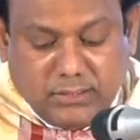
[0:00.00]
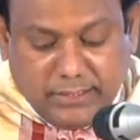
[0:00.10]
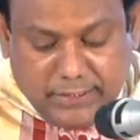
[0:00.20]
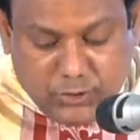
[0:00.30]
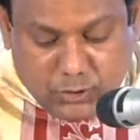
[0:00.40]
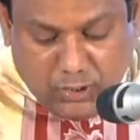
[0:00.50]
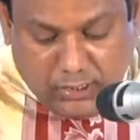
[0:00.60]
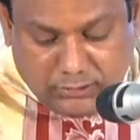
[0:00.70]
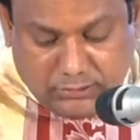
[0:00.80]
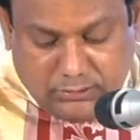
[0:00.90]
It is
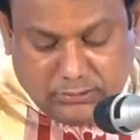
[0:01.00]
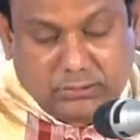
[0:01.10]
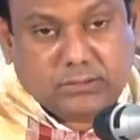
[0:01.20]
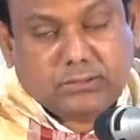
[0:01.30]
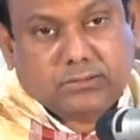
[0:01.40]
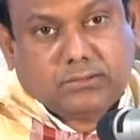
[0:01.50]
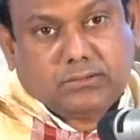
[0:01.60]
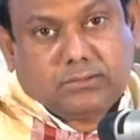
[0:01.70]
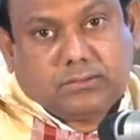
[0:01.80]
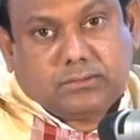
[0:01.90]
not
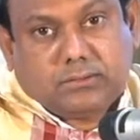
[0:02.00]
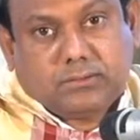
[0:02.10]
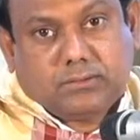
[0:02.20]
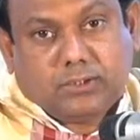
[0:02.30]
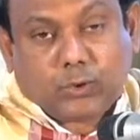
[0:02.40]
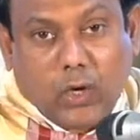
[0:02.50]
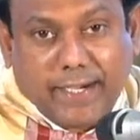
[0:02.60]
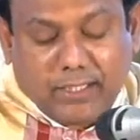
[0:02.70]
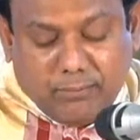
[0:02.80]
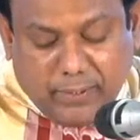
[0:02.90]

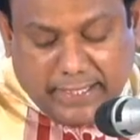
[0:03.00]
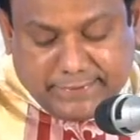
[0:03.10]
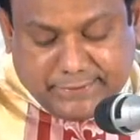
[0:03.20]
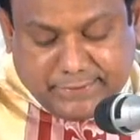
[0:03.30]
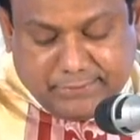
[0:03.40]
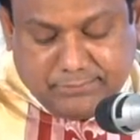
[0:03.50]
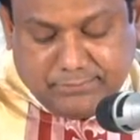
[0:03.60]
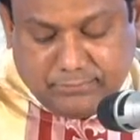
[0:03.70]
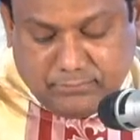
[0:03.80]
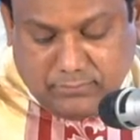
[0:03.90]
royal blood,
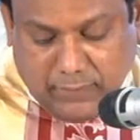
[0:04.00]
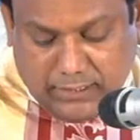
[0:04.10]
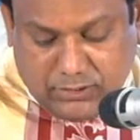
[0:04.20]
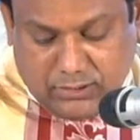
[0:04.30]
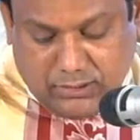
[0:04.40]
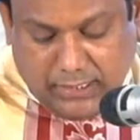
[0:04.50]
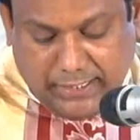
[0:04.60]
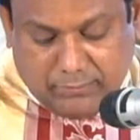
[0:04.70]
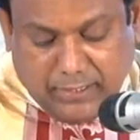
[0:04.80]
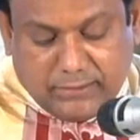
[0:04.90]
but
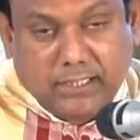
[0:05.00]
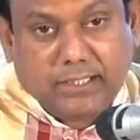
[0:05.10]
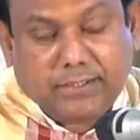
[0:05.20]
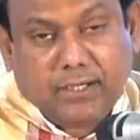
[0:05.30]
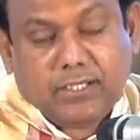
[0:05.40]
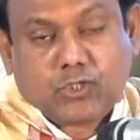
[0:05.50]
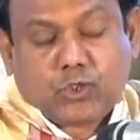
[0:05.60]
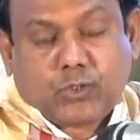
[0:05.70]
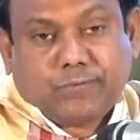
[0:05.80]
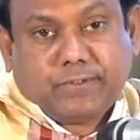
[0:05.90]
her motherly
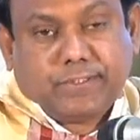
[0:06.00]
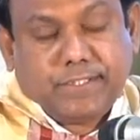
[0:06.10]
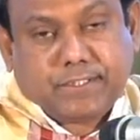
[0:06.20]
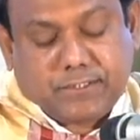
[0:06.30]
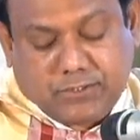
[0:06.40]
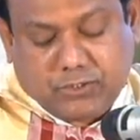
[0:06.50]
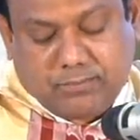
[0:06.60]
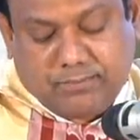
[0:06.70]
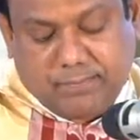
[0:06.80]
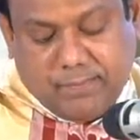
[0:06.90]
relationship with Jesus
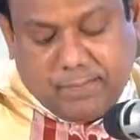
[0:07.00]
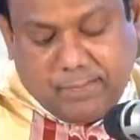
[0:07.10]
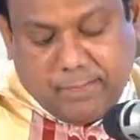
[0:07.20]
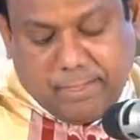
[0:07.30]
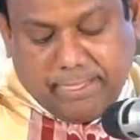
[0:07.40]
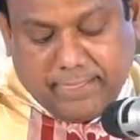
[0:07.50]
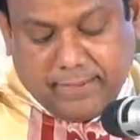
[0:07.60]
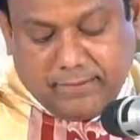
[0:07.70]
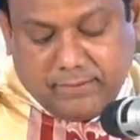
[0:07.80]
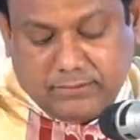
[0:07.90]

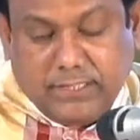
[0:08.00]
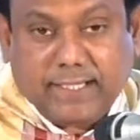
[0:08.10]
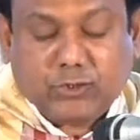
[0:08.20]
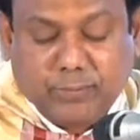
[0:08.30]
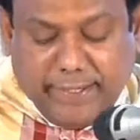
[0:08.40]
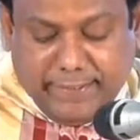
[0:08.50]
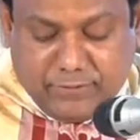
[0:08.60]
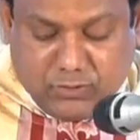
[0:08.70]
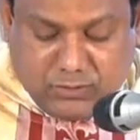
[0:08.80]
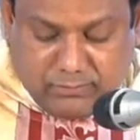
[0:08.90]
that
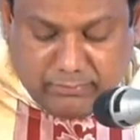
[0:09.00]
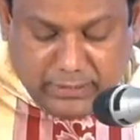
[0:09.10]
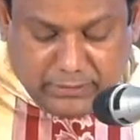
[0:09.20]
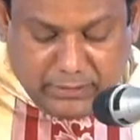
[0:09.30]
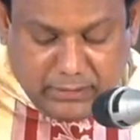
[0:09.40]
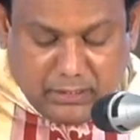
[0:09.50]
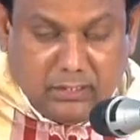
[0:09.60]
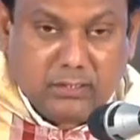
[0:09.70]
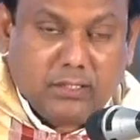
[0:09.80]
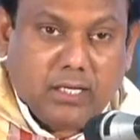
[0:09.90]
makes
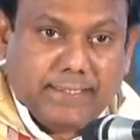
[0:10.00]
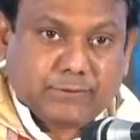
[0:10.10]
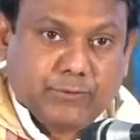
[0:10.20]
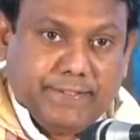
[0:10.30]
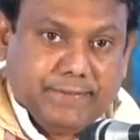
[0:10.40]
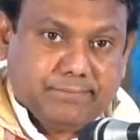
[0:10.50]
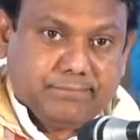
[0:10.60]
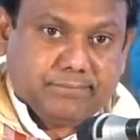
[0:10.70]
Mary a queen.